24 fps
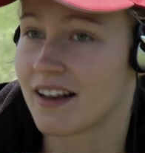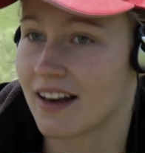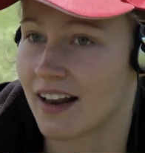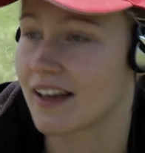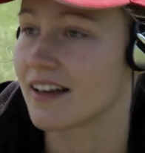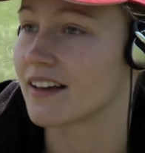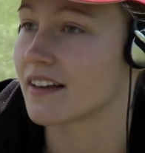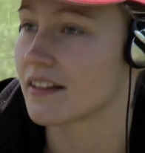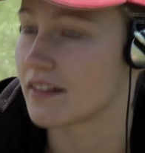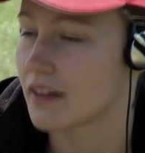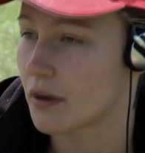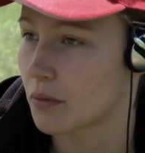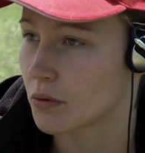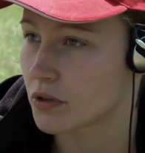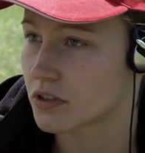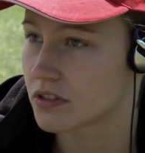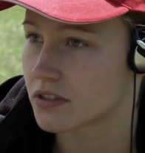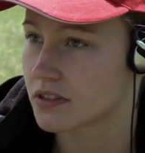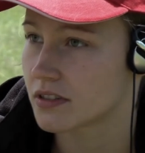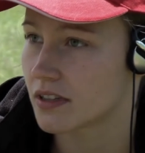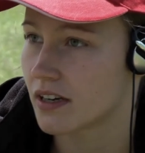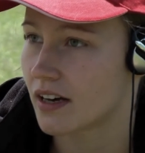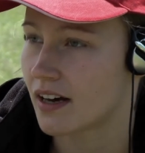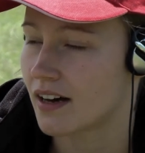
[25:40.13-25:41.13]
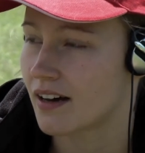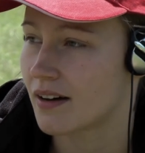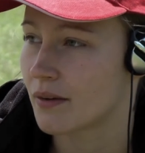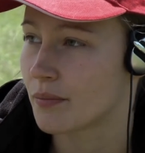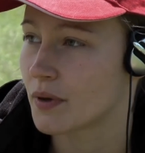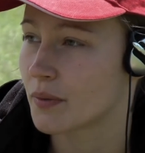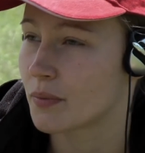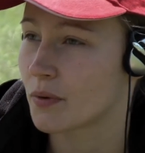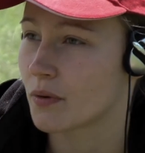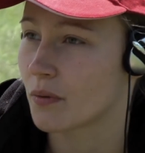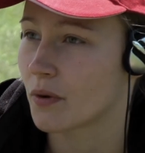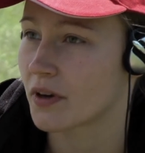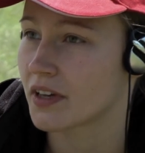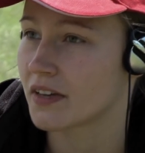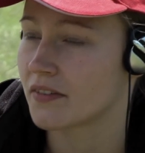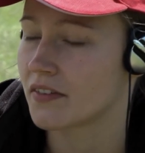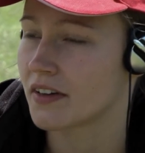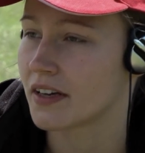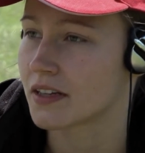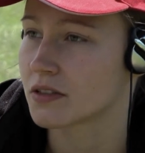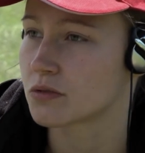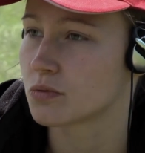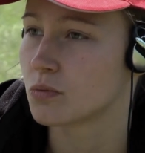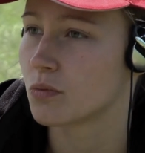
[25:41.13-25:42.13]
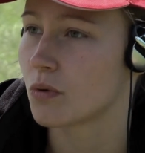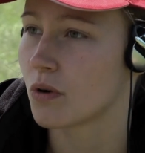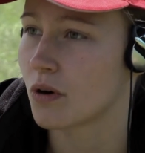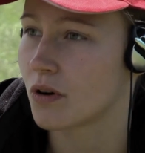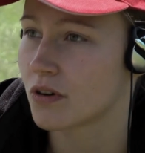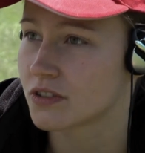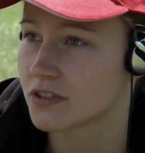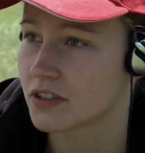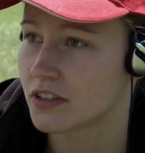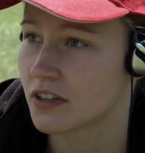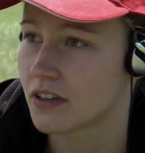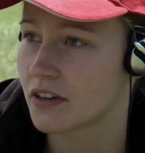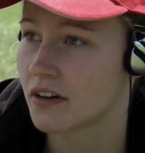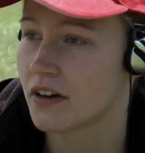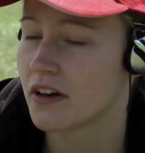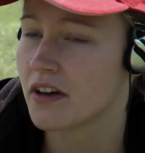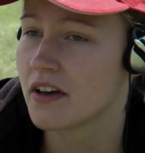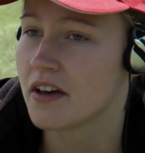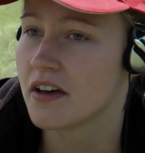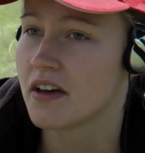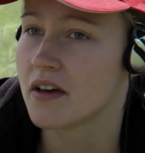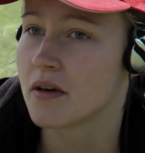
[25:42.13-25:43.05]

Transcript: like, there was people were giving us water,